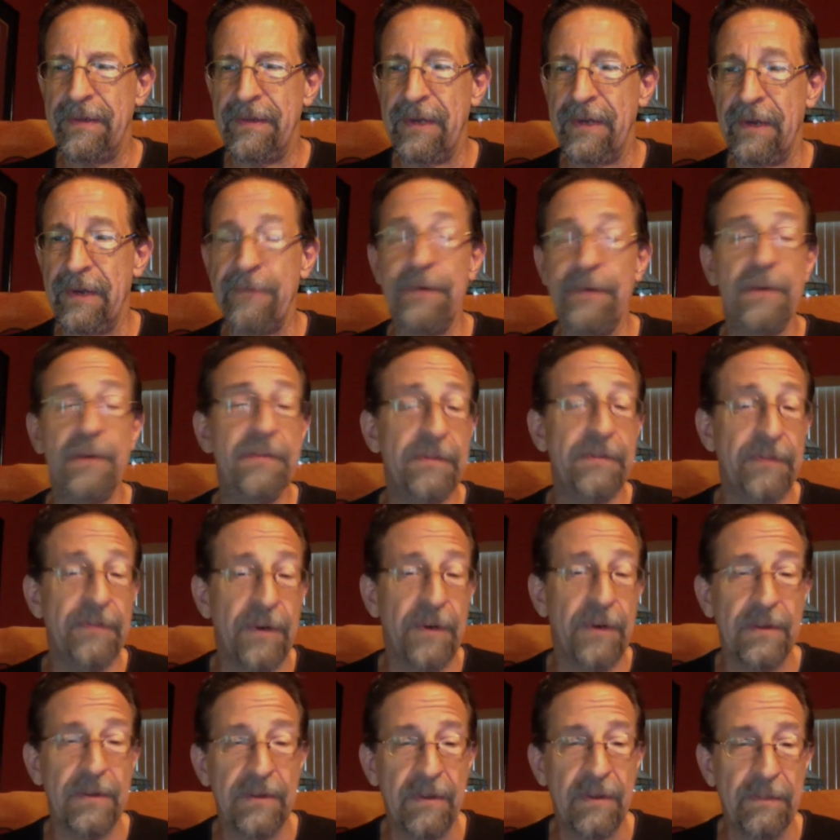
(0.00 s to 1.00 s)
First of
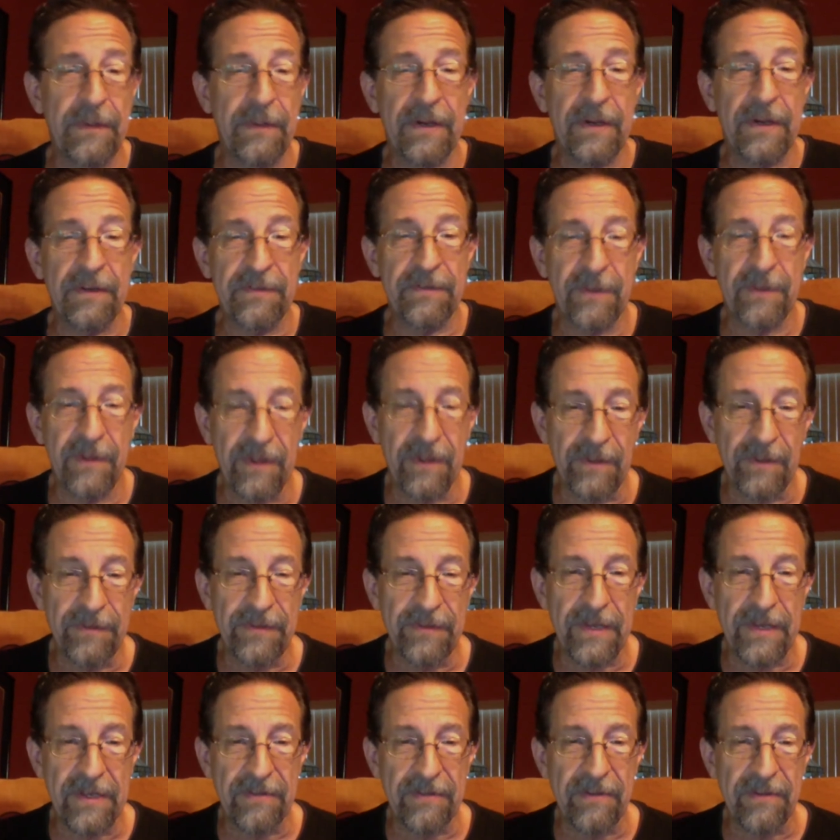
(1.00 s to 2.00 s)
all, compare solo
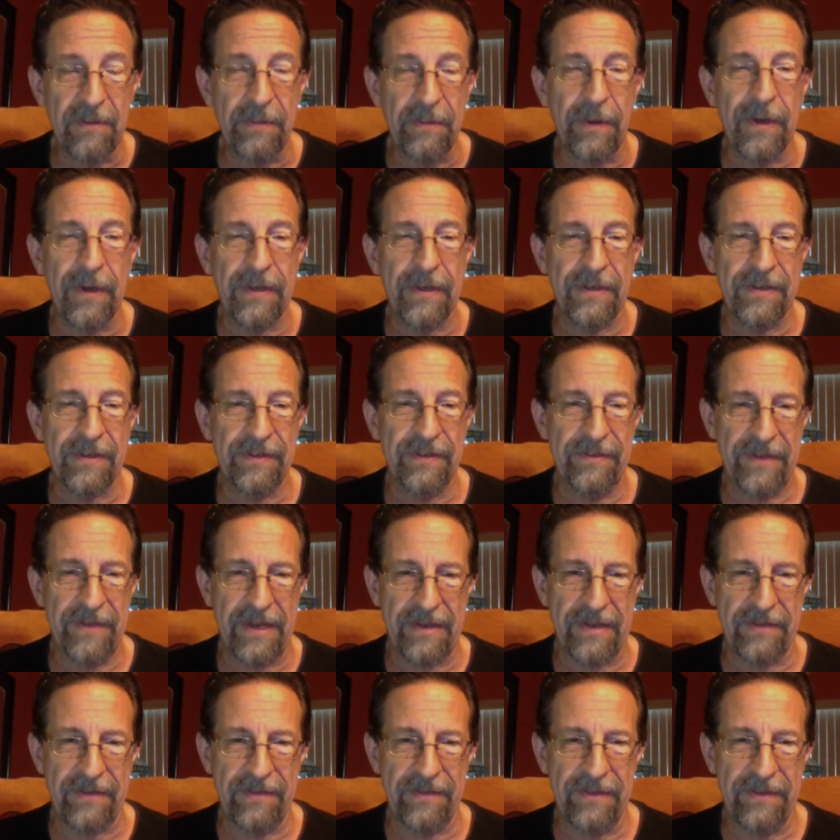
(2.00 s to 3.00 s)
sex to partnered
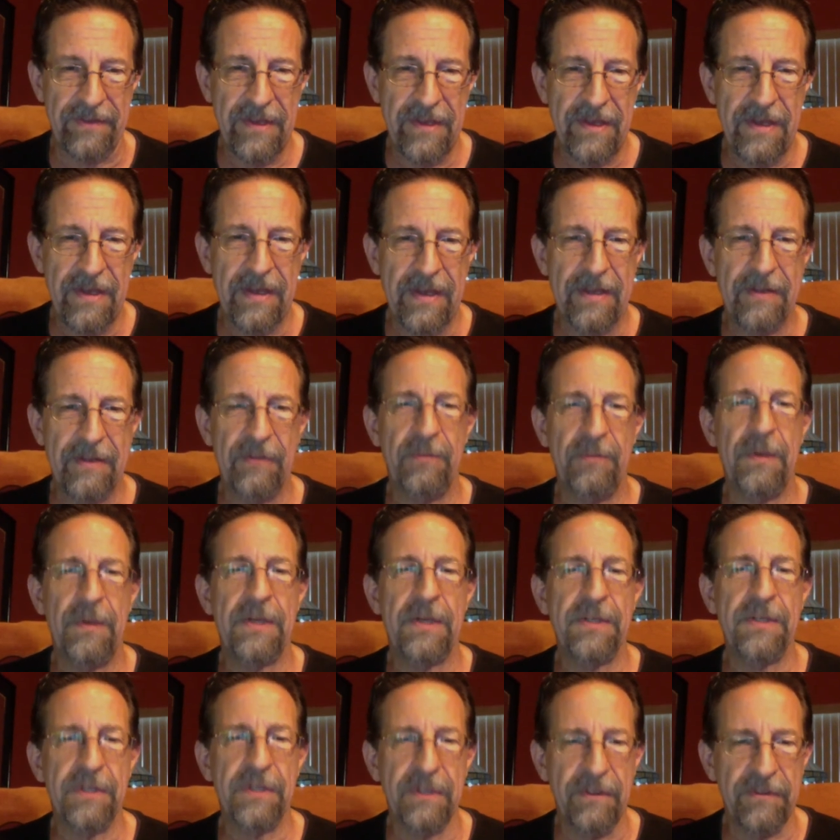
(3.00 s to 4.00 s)
sex, and
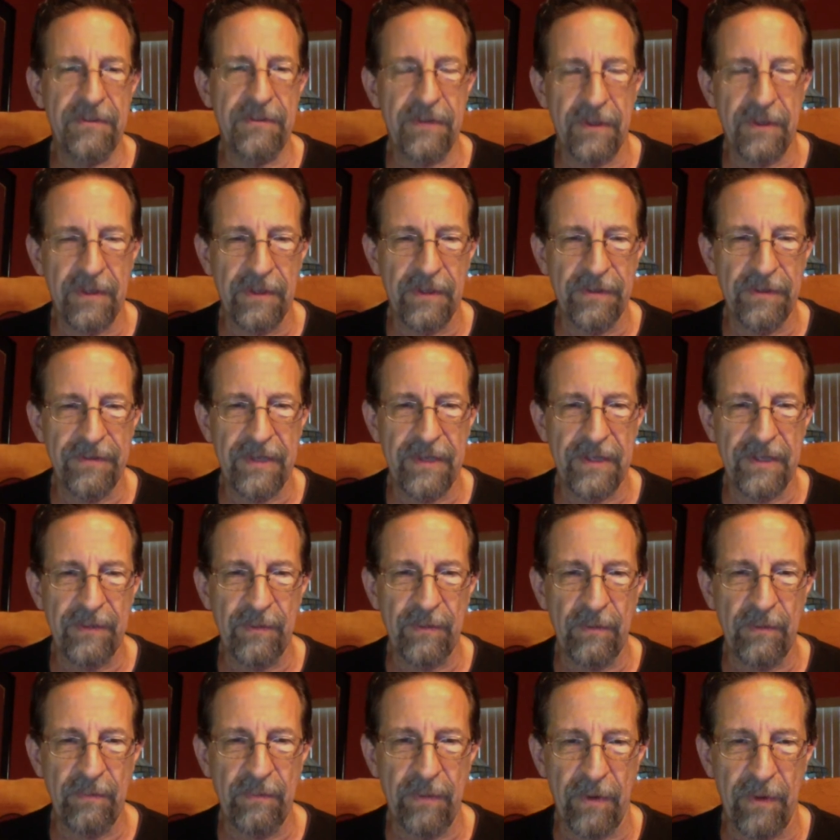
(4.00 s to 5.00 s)
especially solo sex
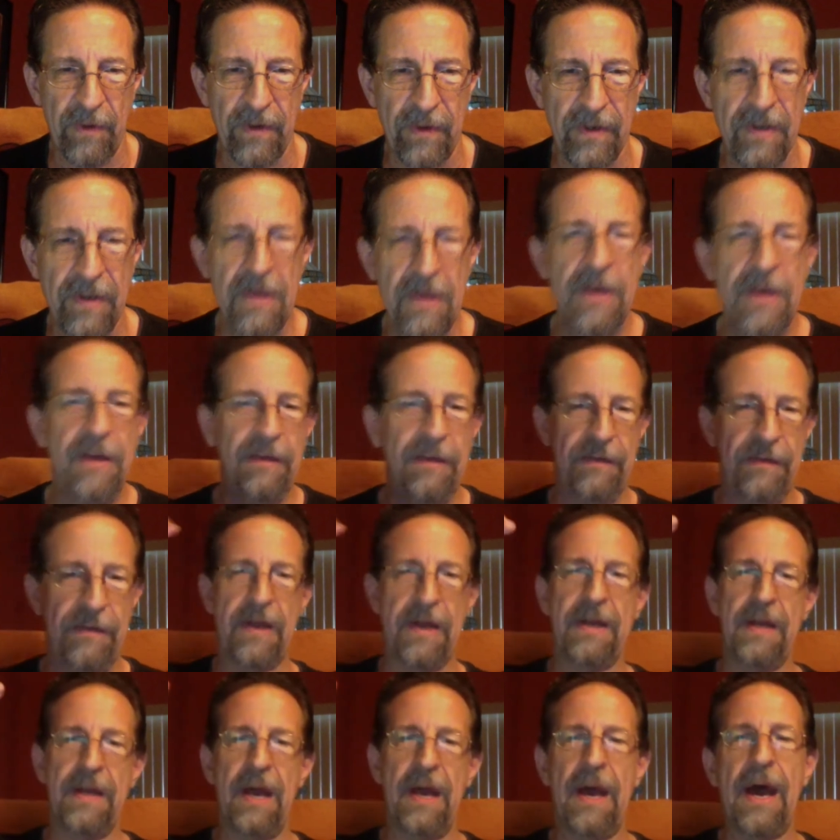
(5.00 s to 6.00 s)
with porn. You've
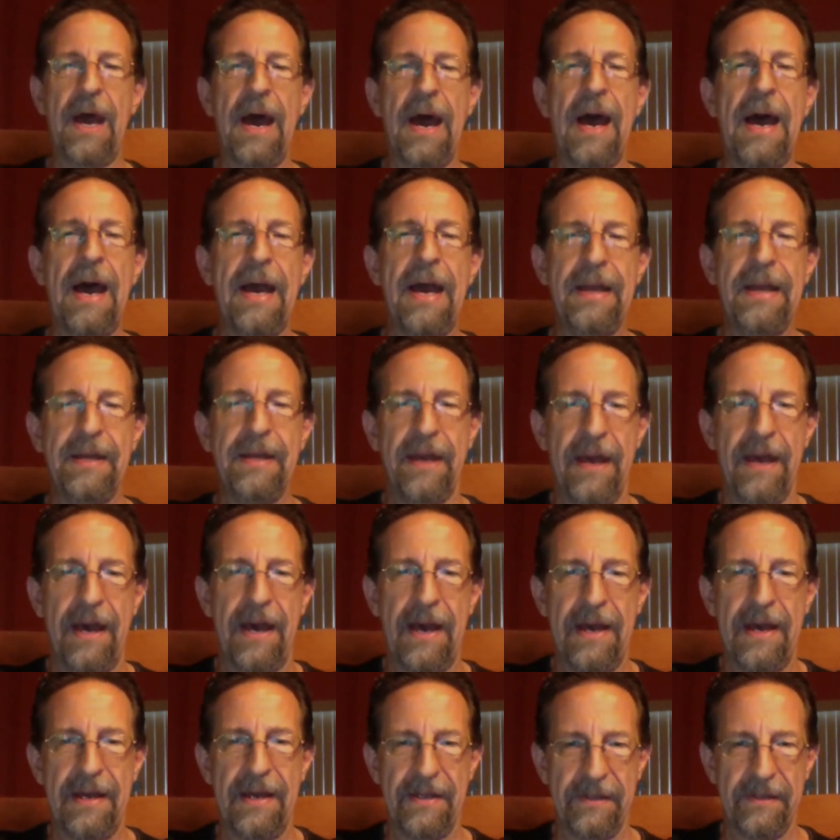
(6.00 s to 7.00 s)
got
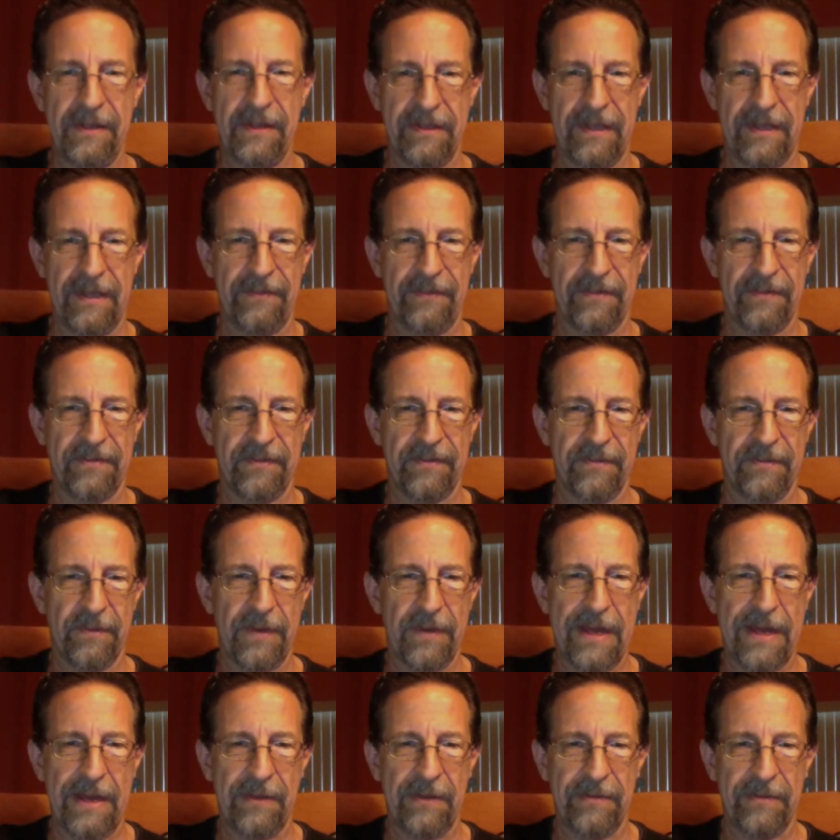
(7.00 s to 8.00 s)
high levels of
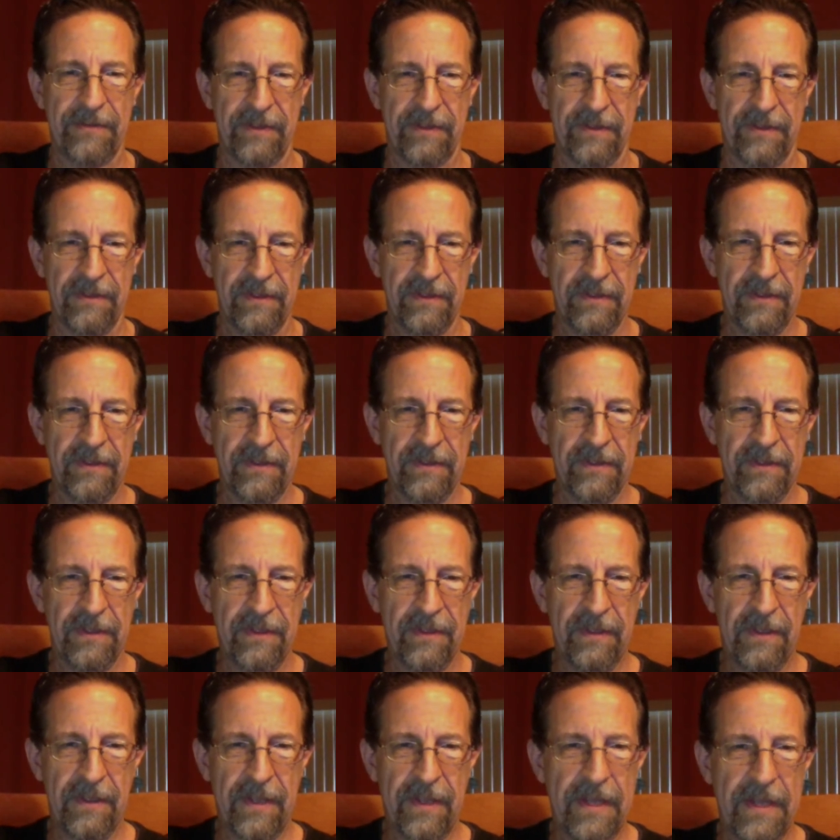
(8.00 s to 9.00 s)
arousal
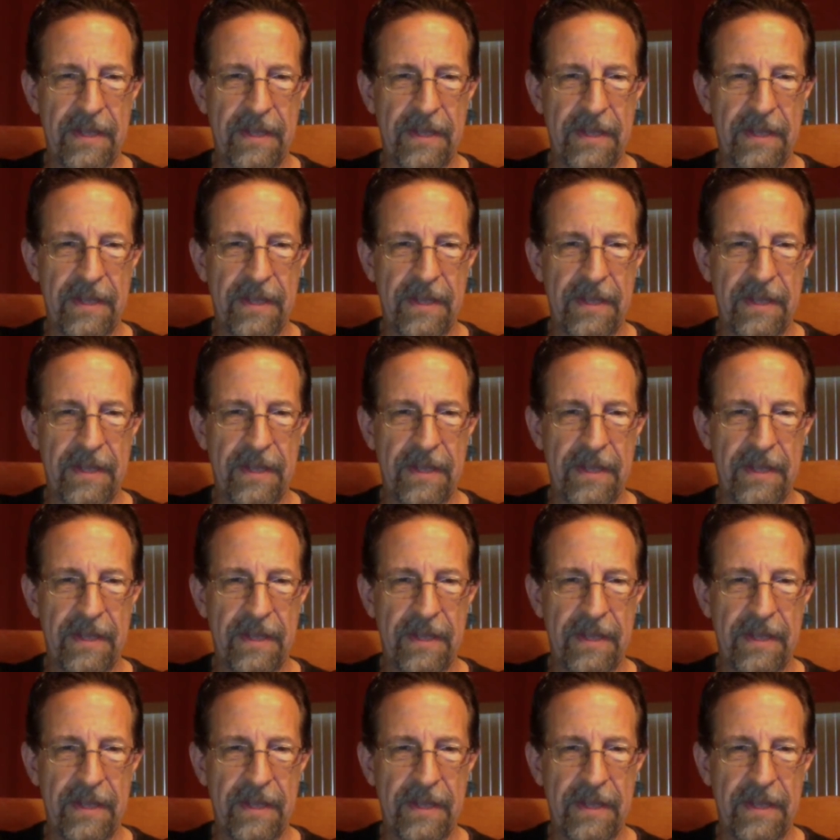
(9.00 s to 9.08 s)
and